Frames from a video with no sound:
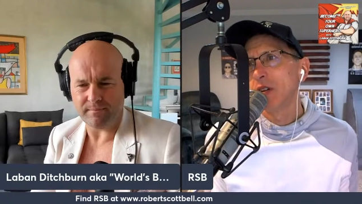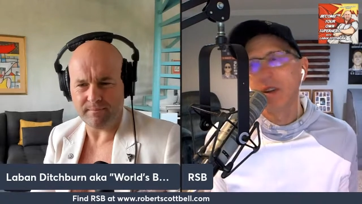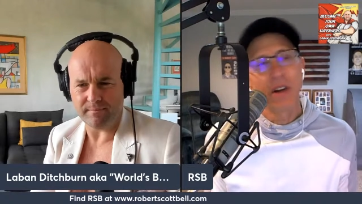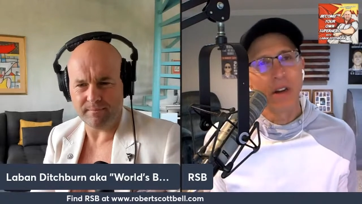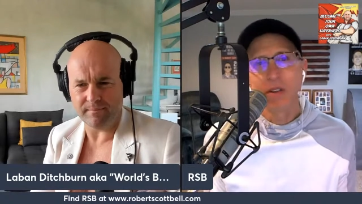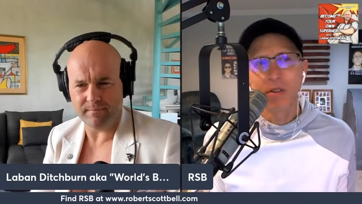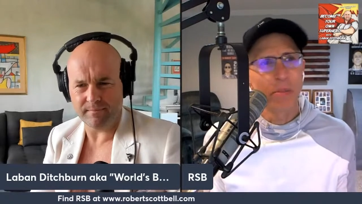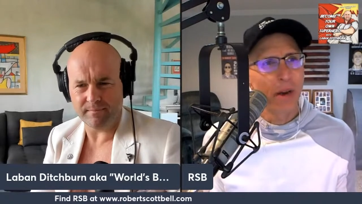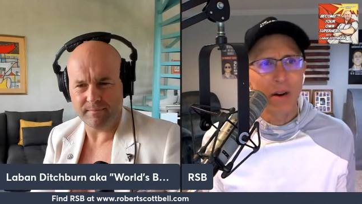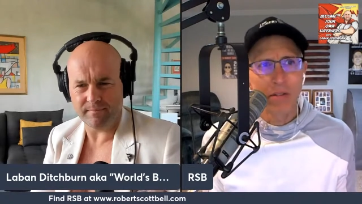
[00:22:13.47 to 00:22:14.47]
Speaker 1: it is
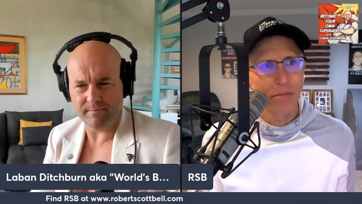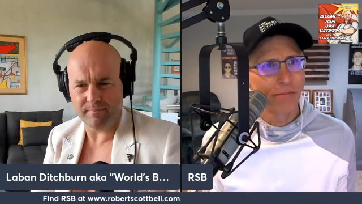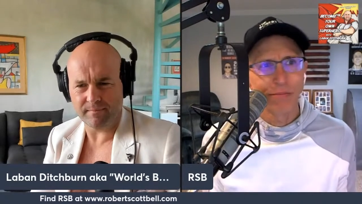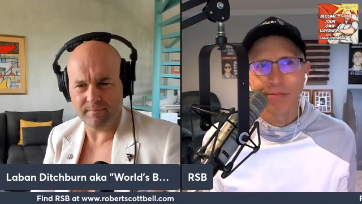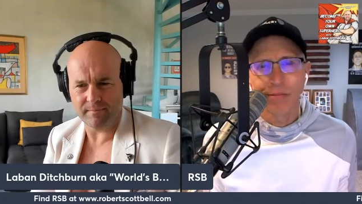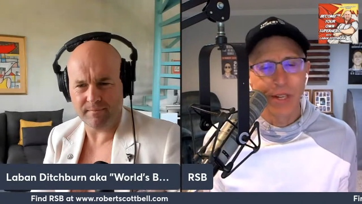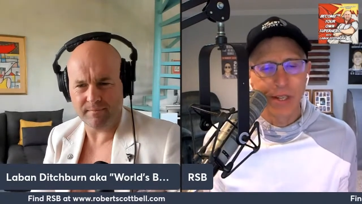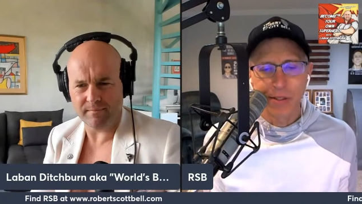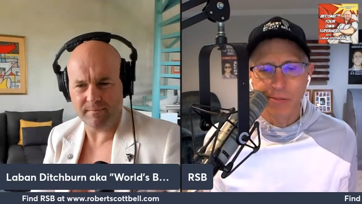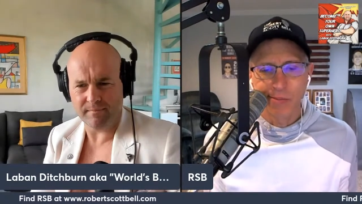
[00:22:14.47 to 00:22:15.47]
about you
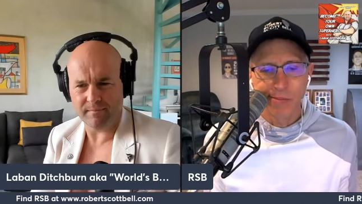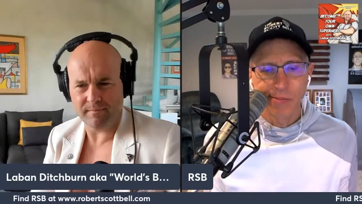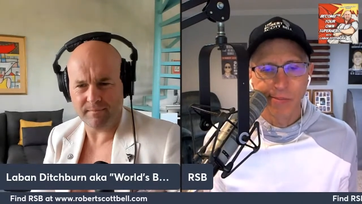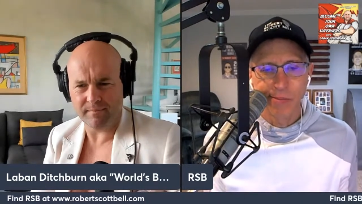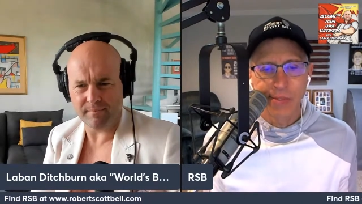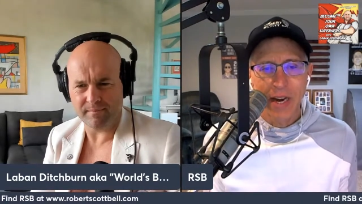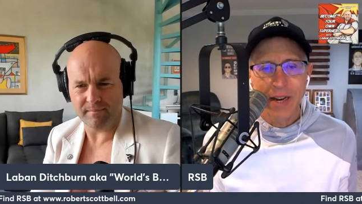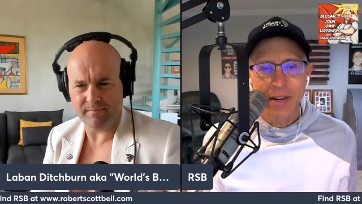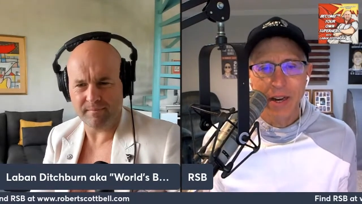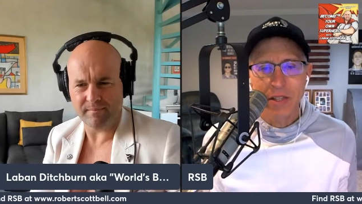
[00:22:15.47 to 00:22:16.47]
know
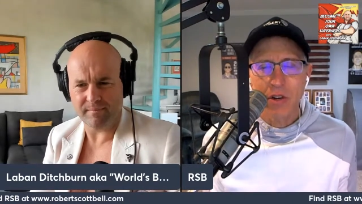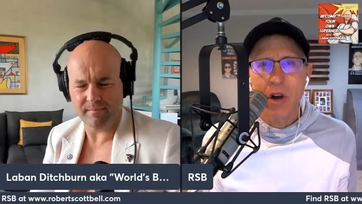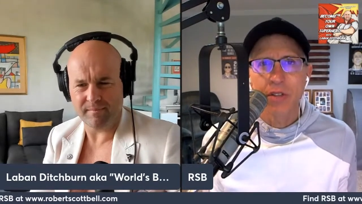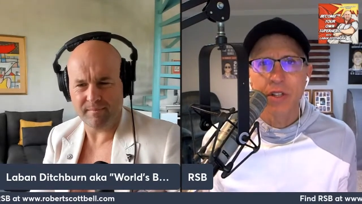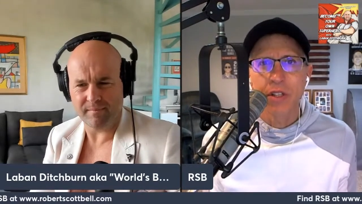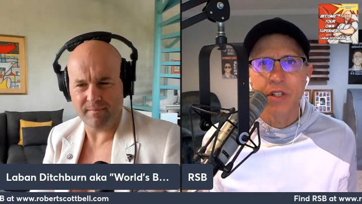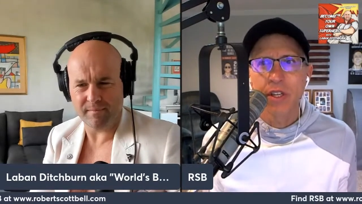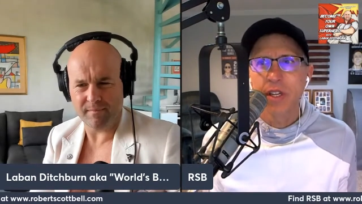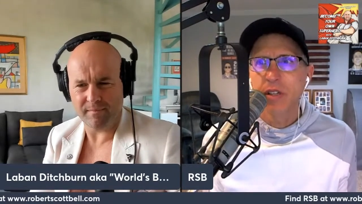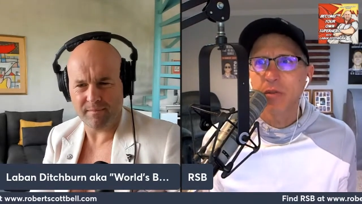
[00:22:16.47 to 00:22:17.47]
dotting the i's, crossing the
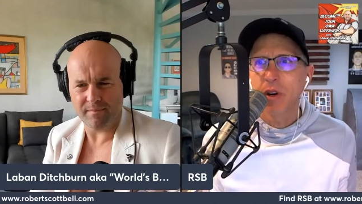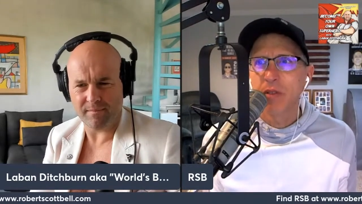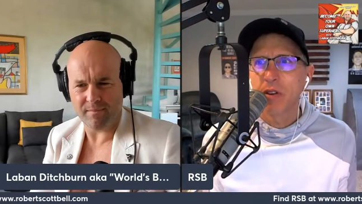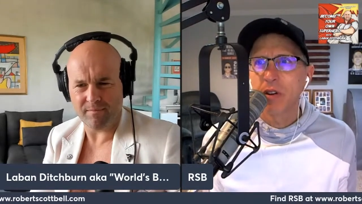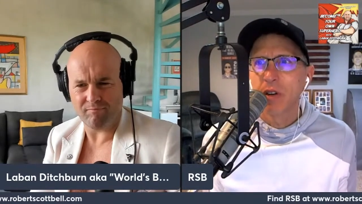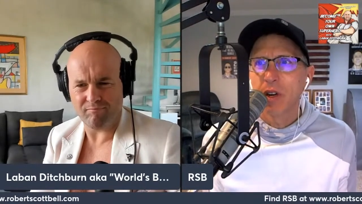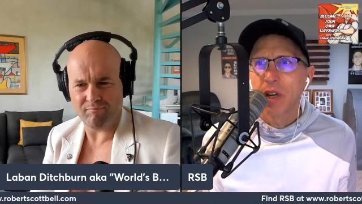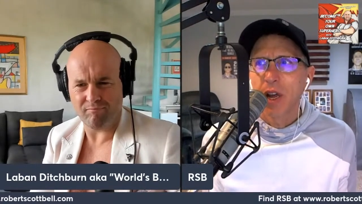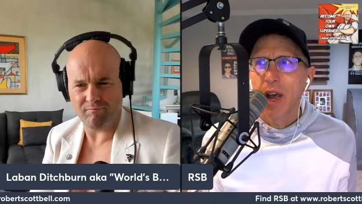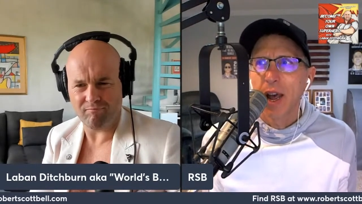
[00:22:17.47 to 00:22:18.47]
t's, whatever.
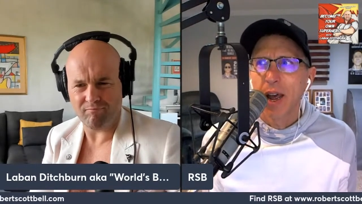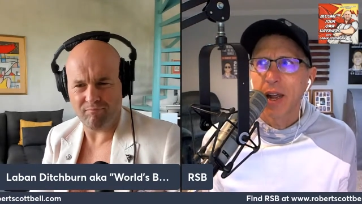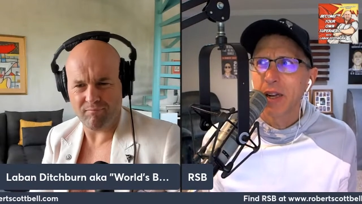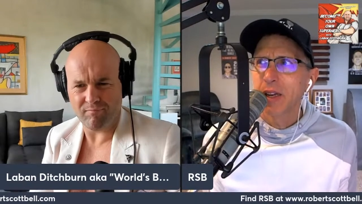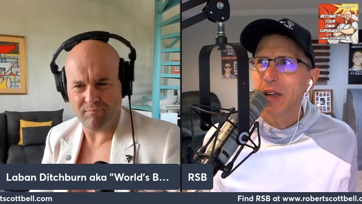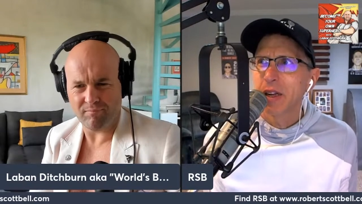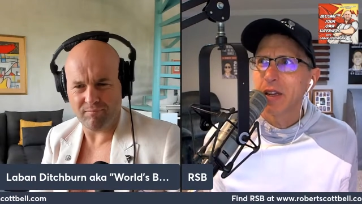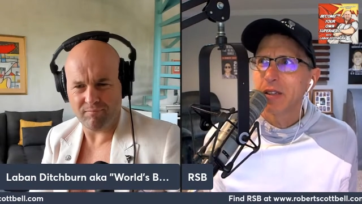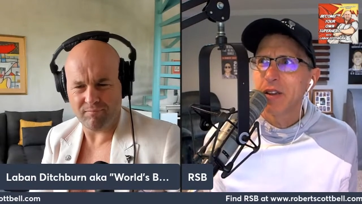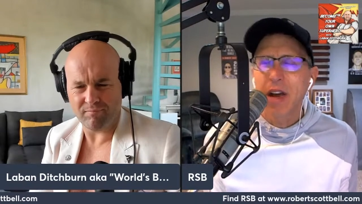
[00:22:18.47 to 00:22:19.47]
And
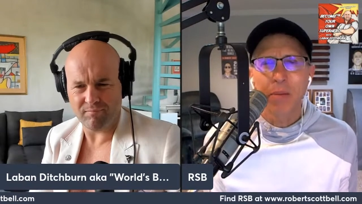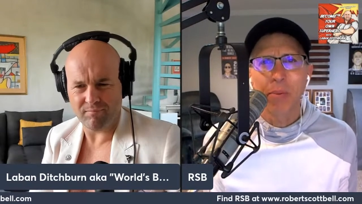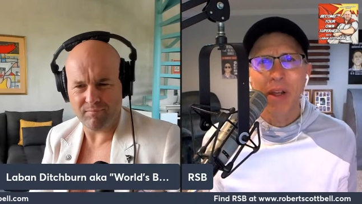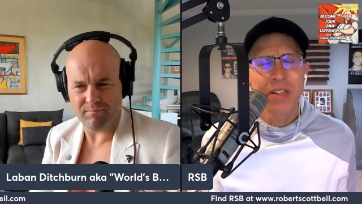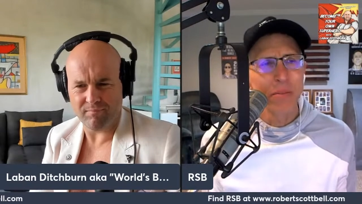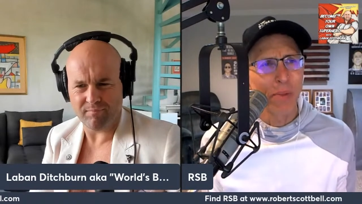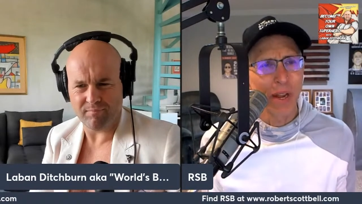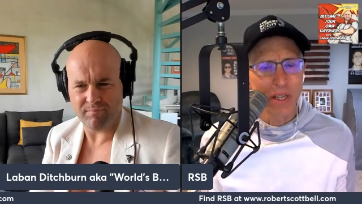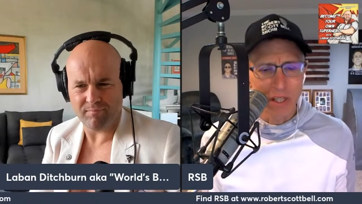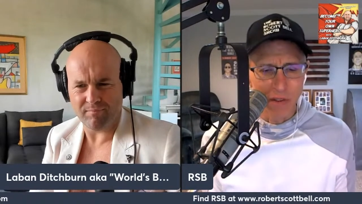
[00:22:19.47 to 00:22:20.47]
it's not a pleasant
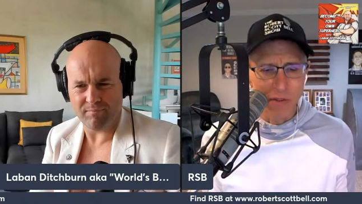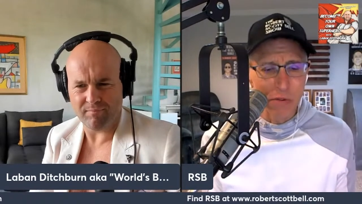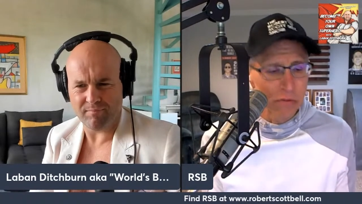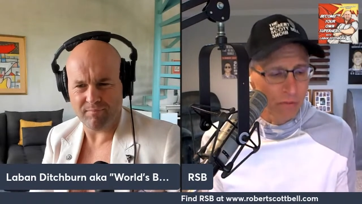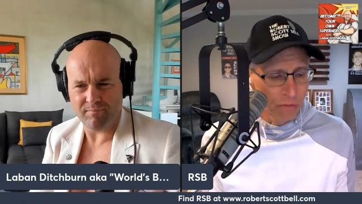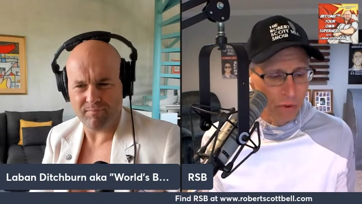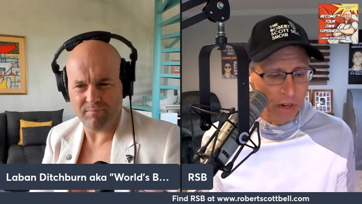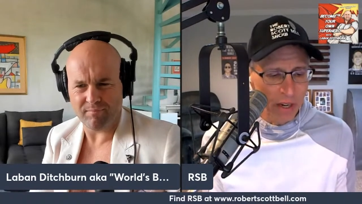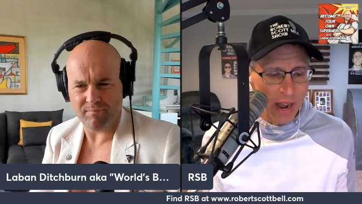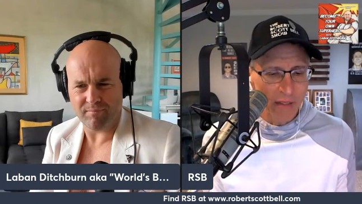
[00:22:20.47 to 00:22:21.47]
place if you
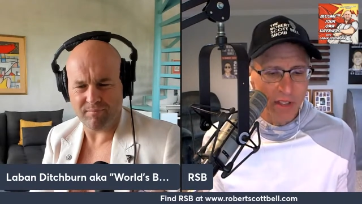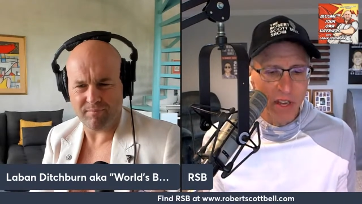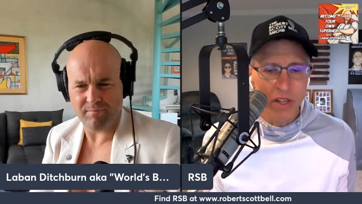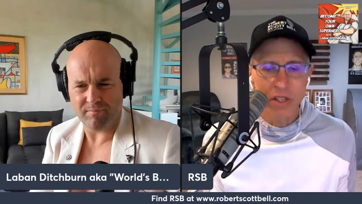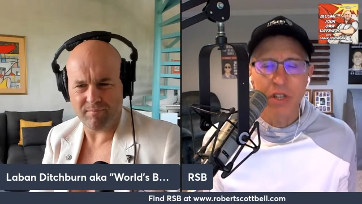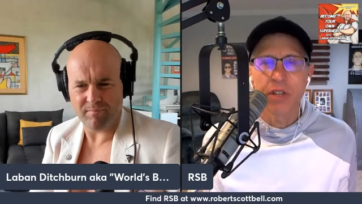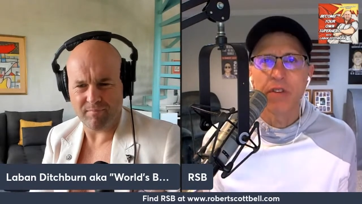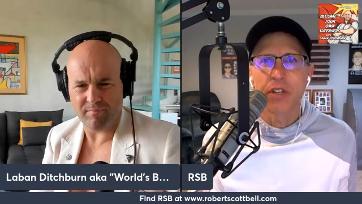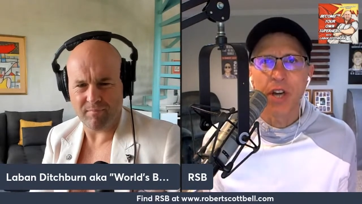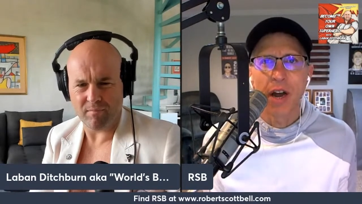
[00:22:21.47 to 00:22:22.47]
really have the innocence of
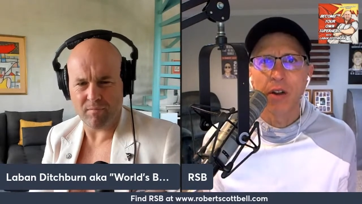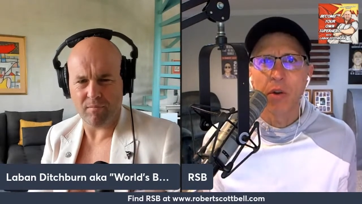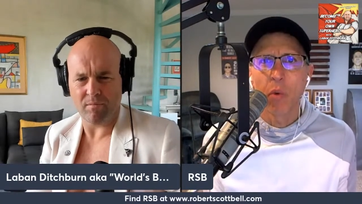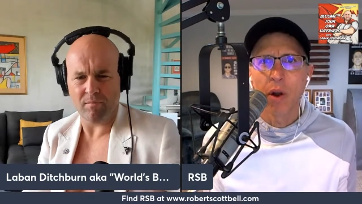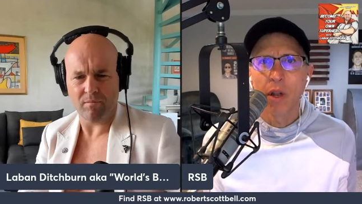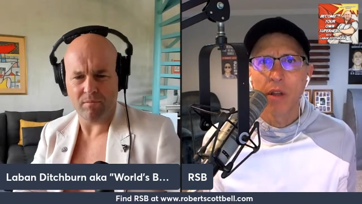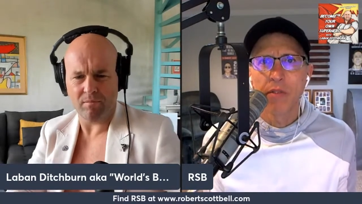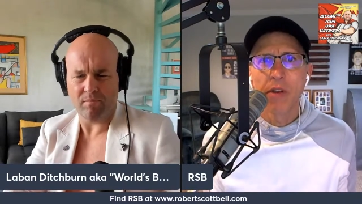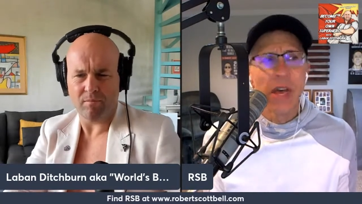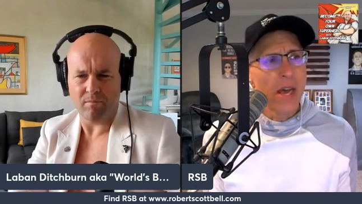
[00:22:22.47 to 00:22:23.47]
a child and want to
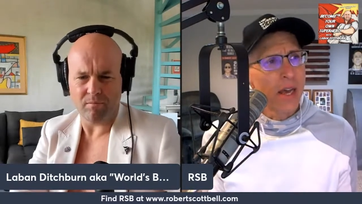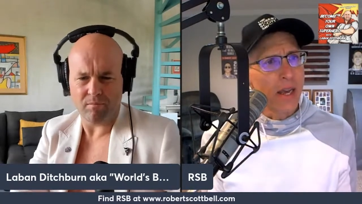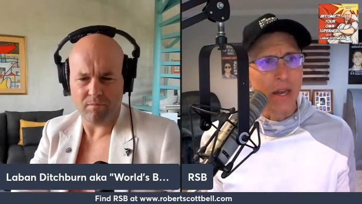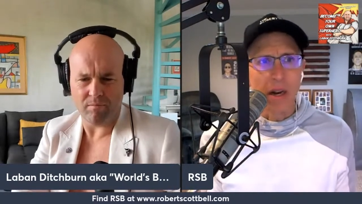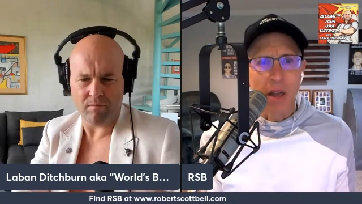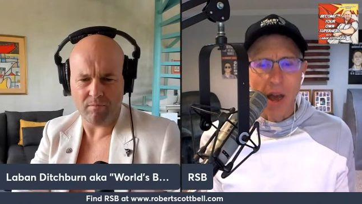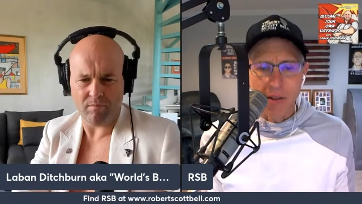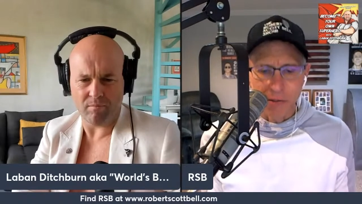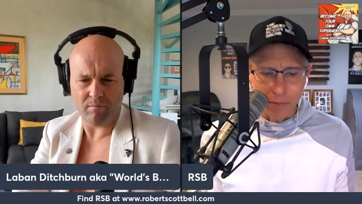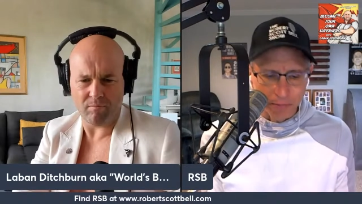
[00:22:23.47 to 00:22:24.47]
live in a life